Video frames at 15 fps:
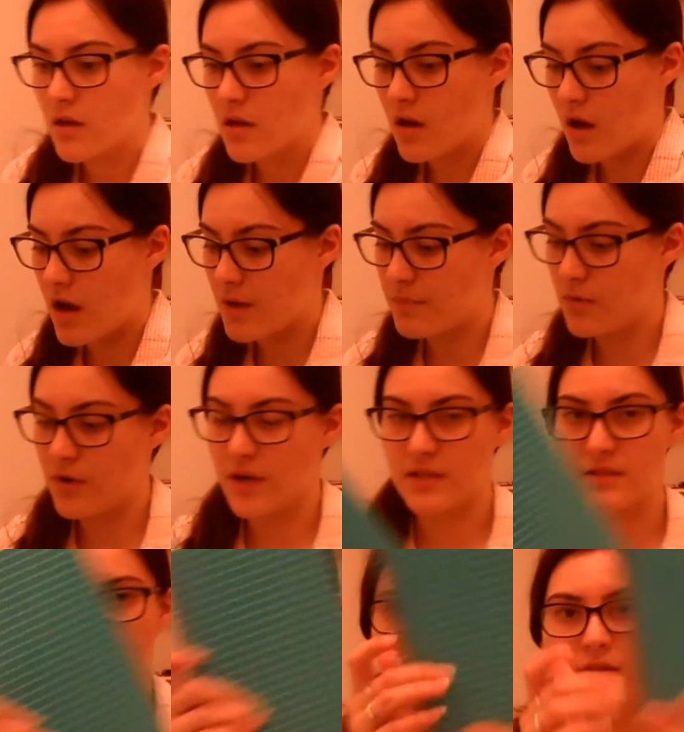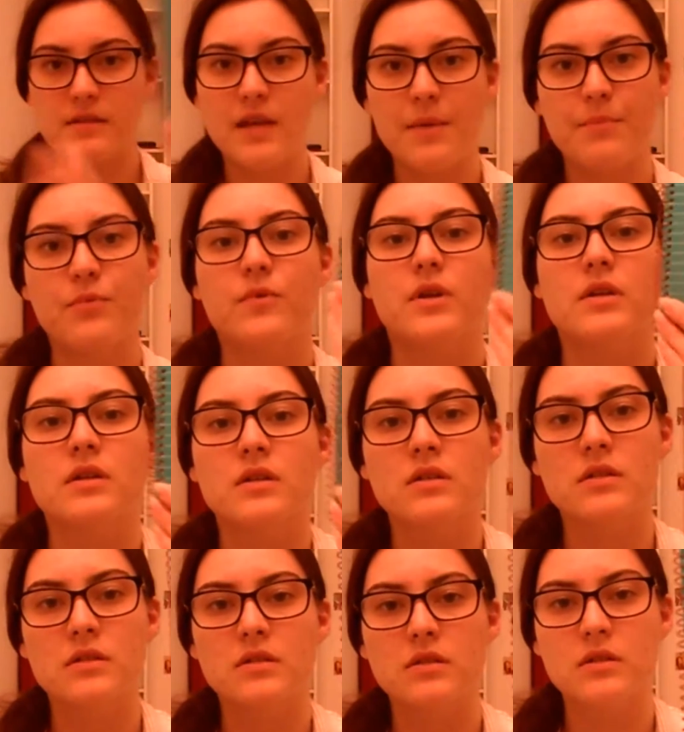I bought a separate
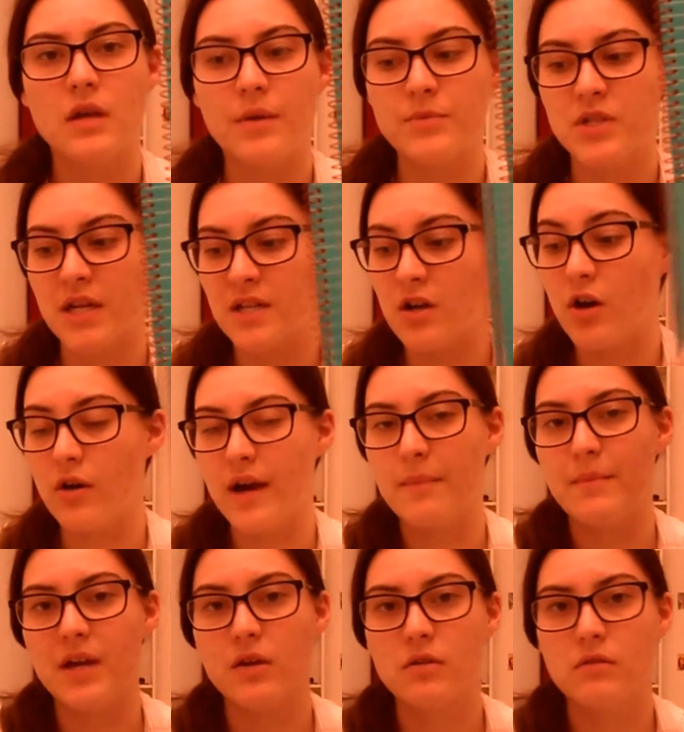subject, and